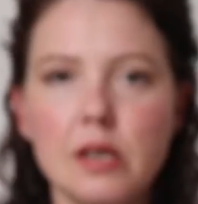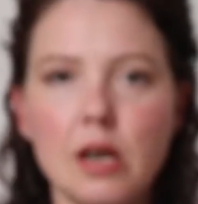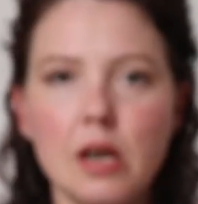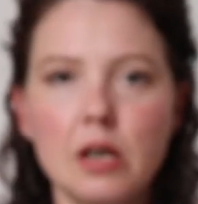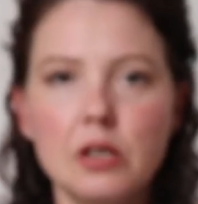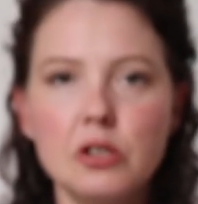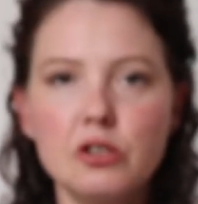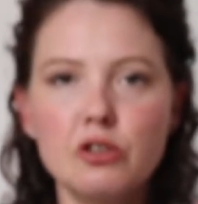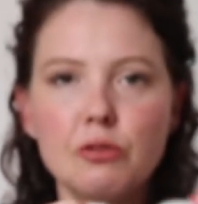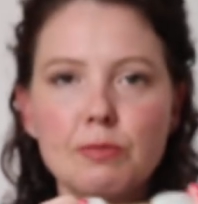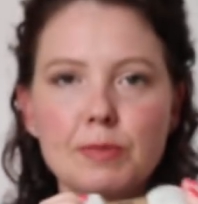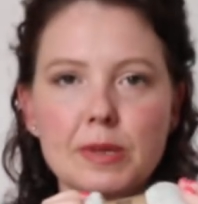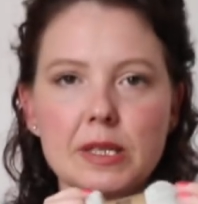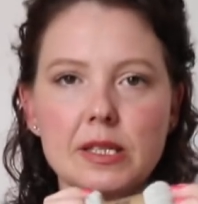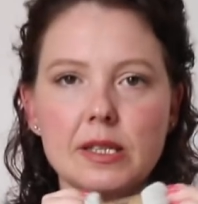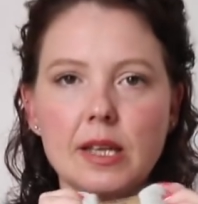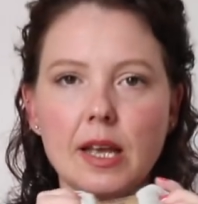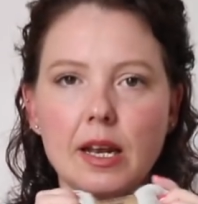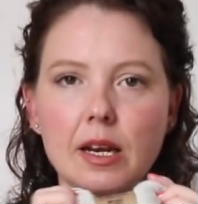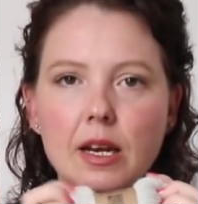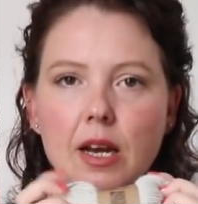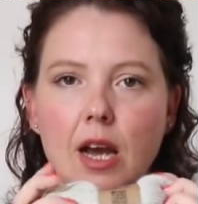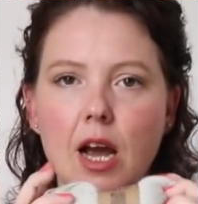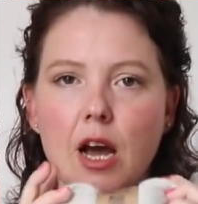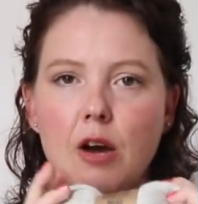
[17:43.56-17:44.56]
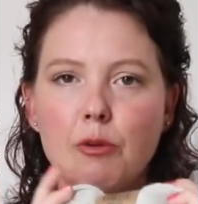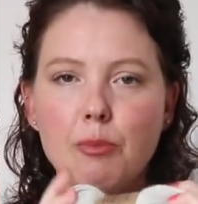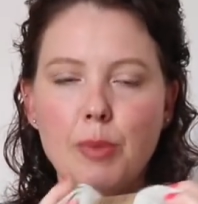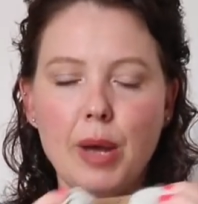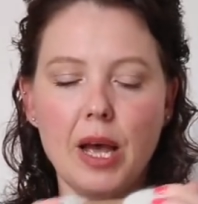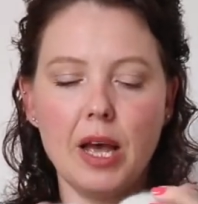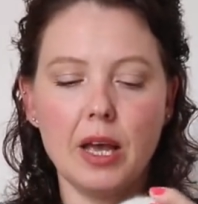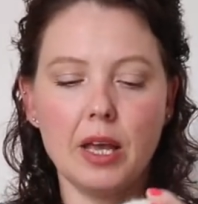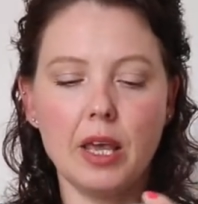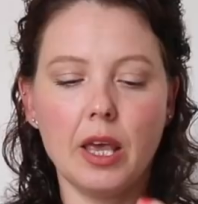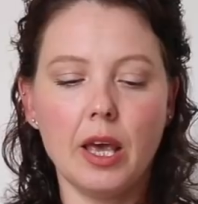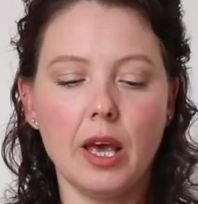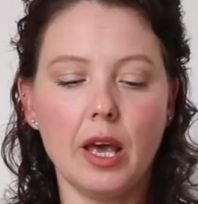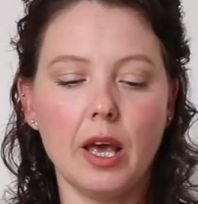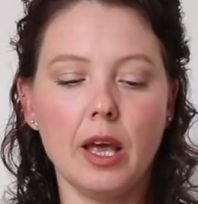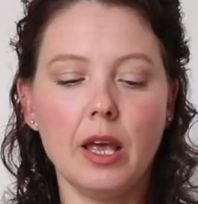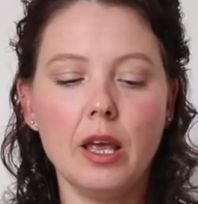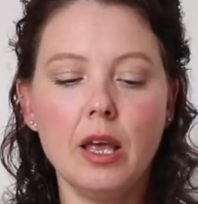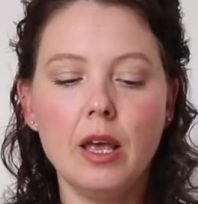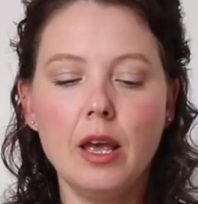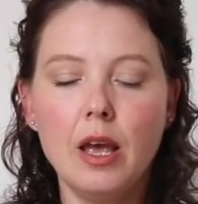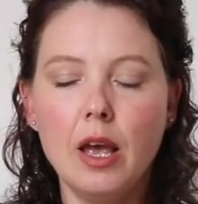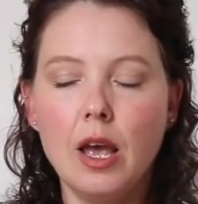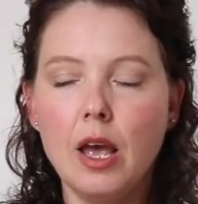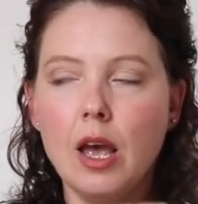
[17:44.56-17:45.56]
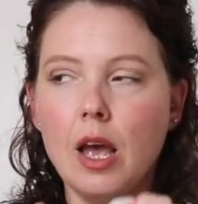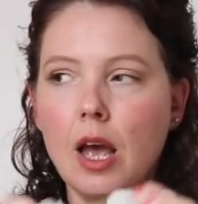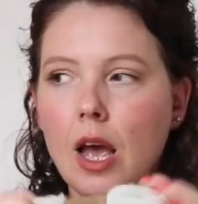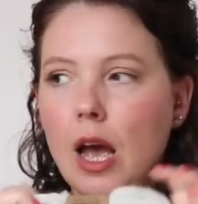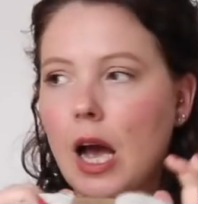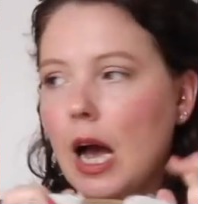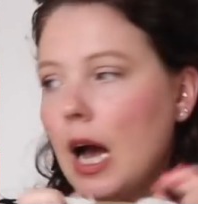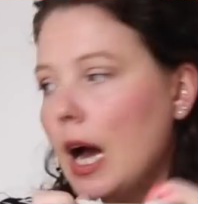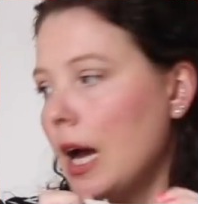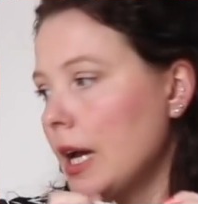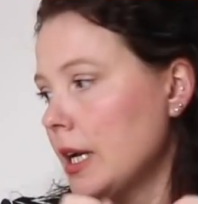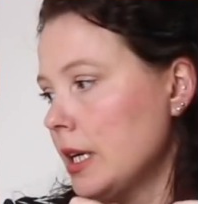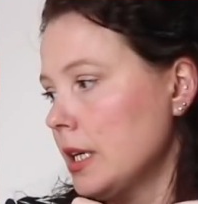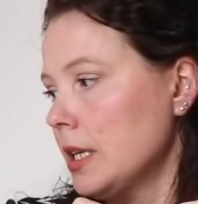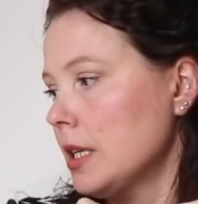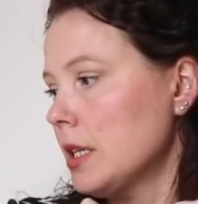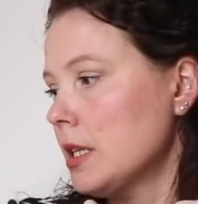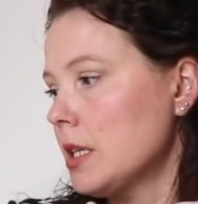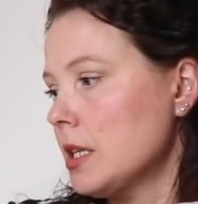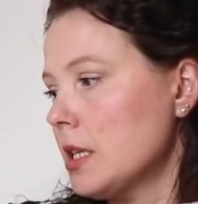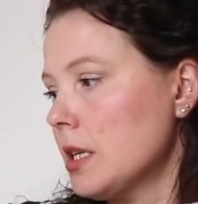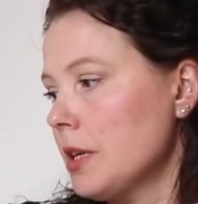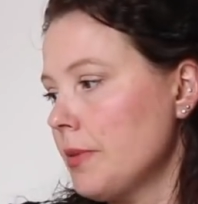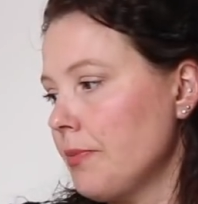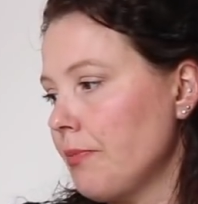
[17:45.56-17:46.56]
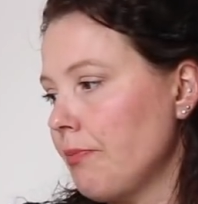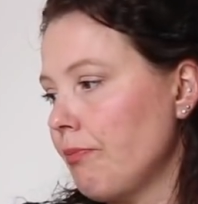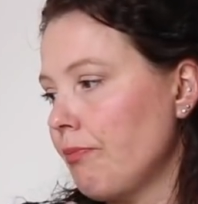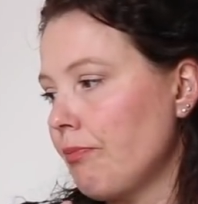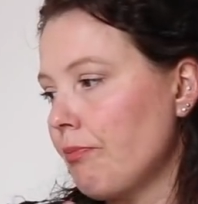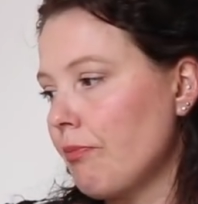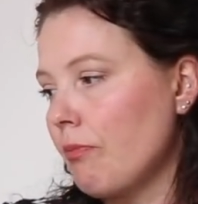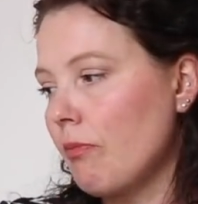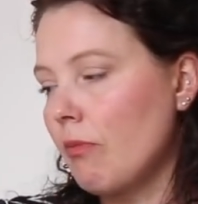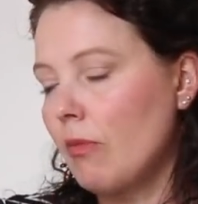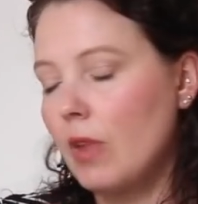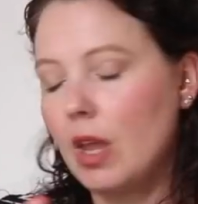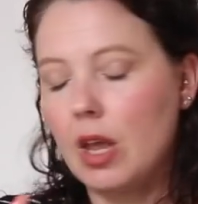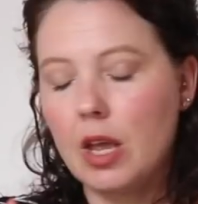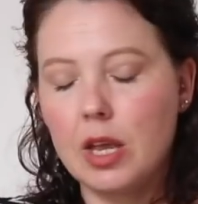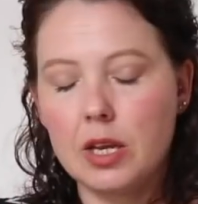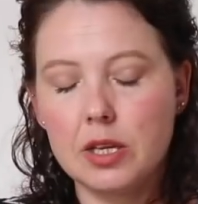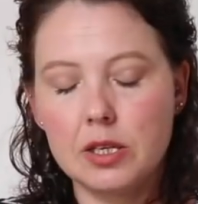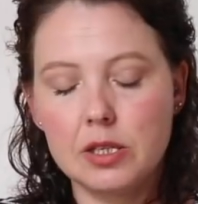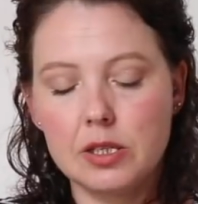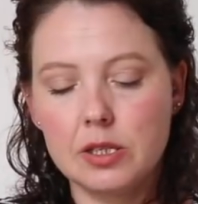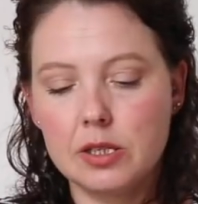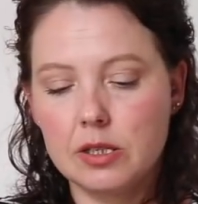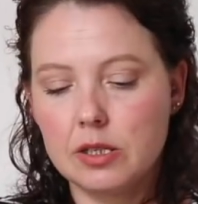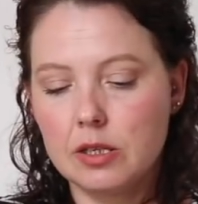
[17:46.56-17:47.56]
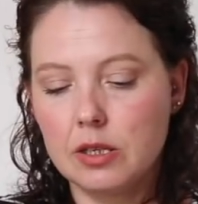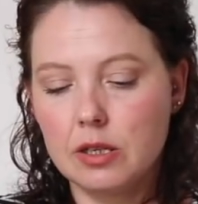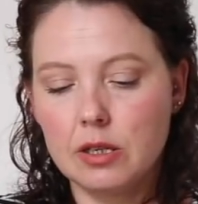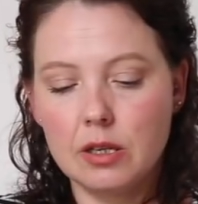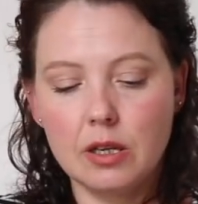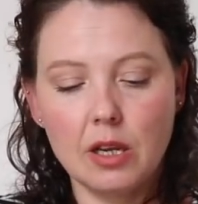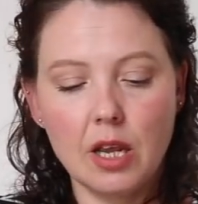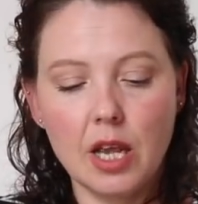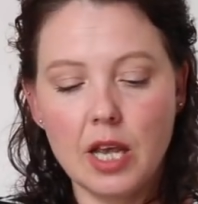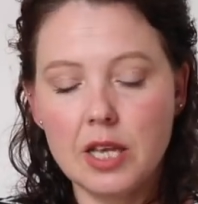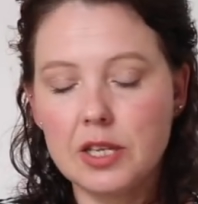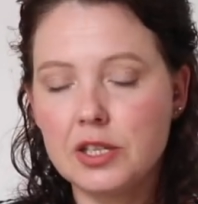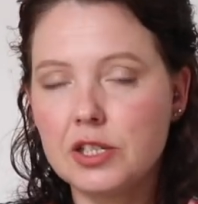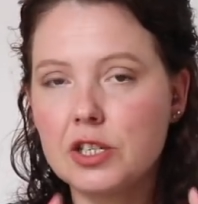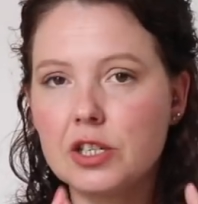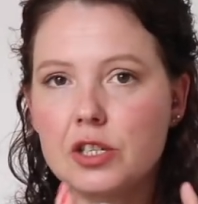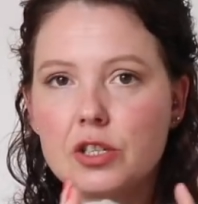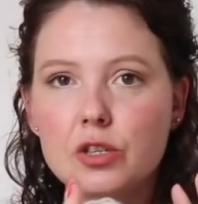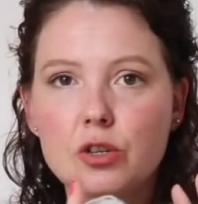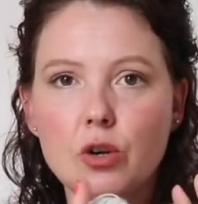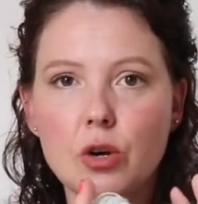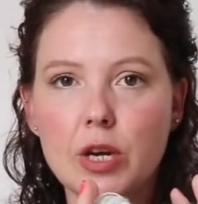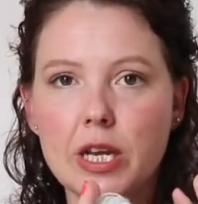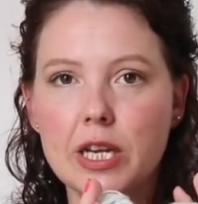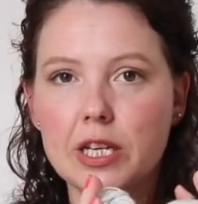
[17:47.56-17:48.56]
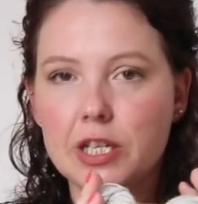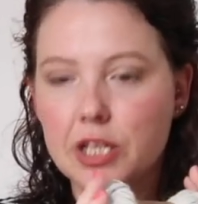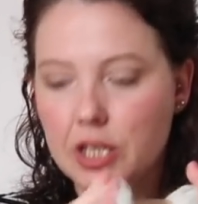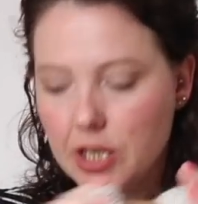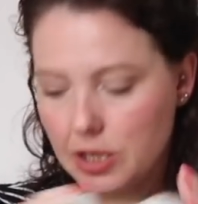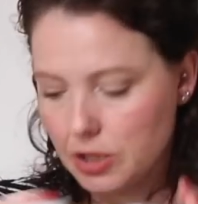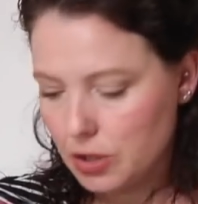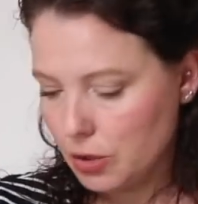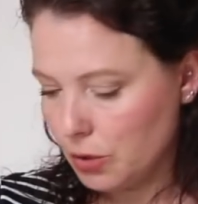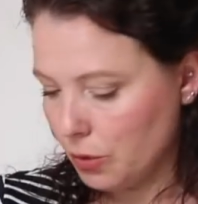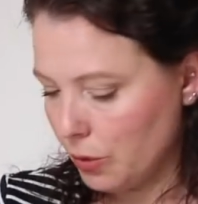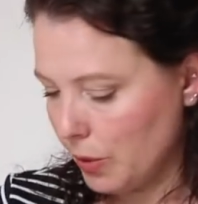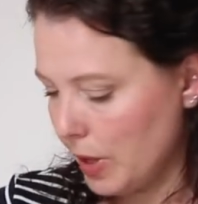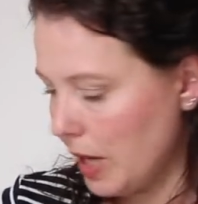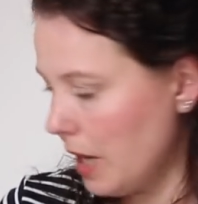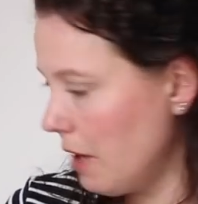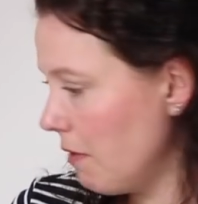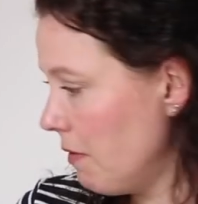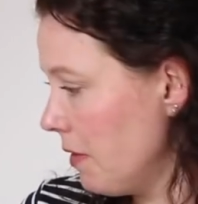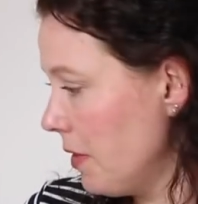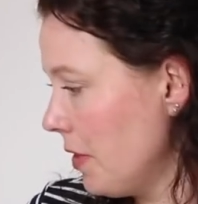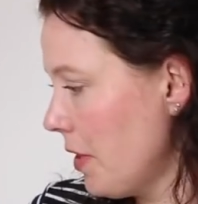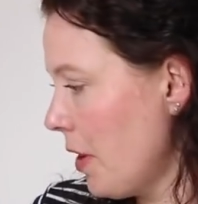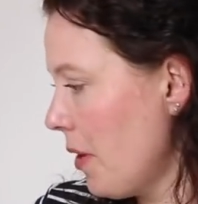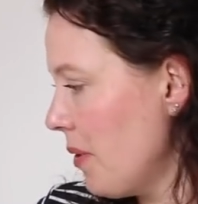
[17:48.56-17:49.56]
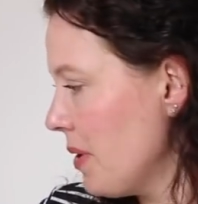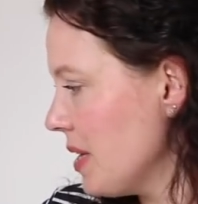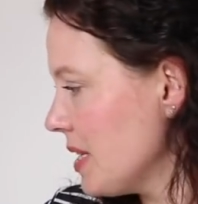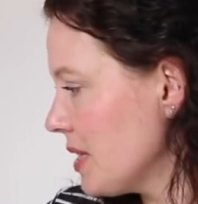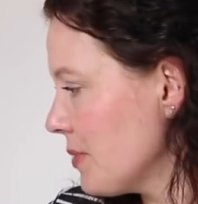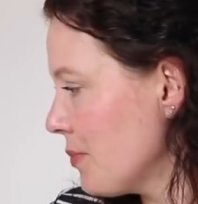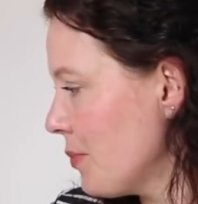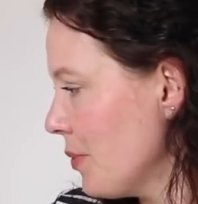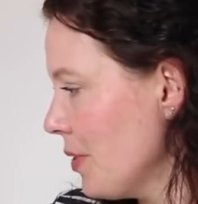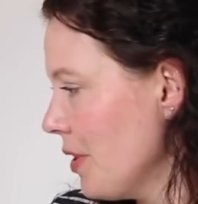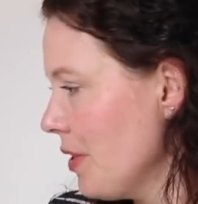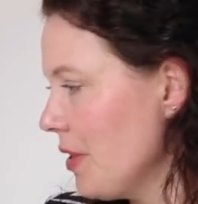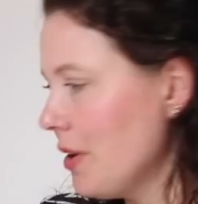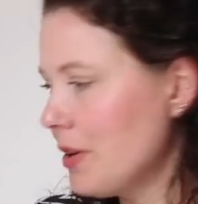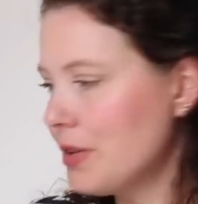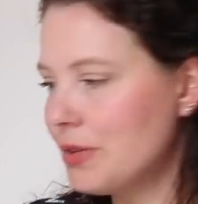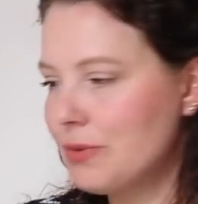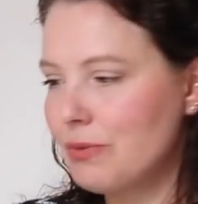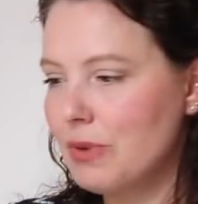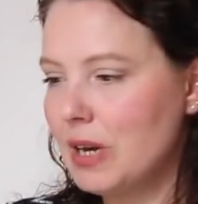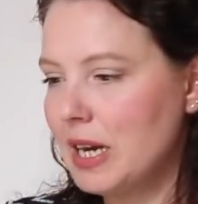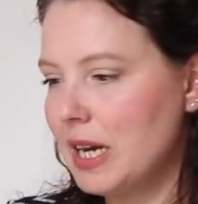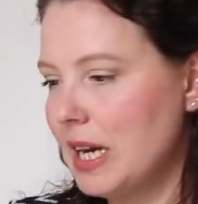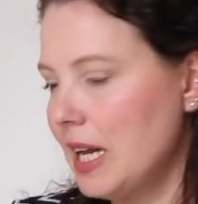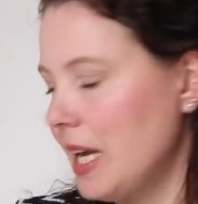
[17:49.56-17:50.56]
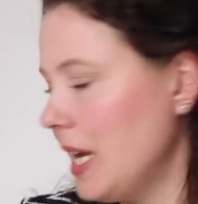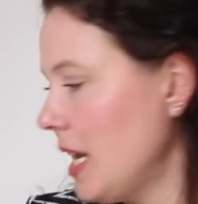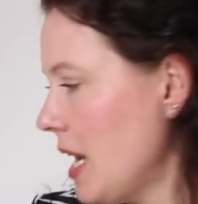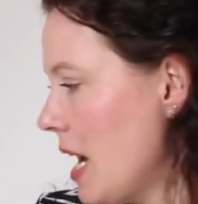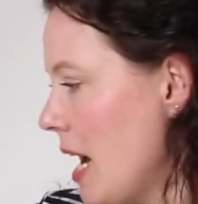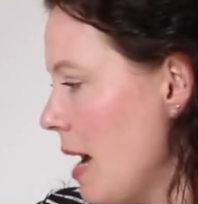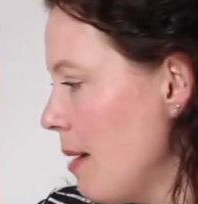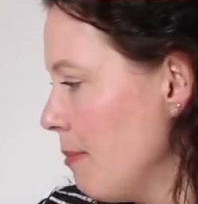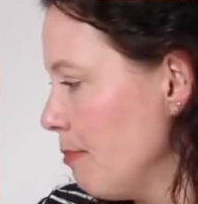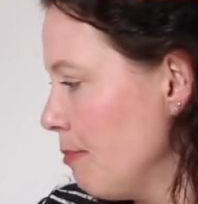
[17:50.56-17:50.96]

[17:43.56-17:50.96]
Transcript: 100% alpaca, and it's just not itchy at all, even though it's one of those really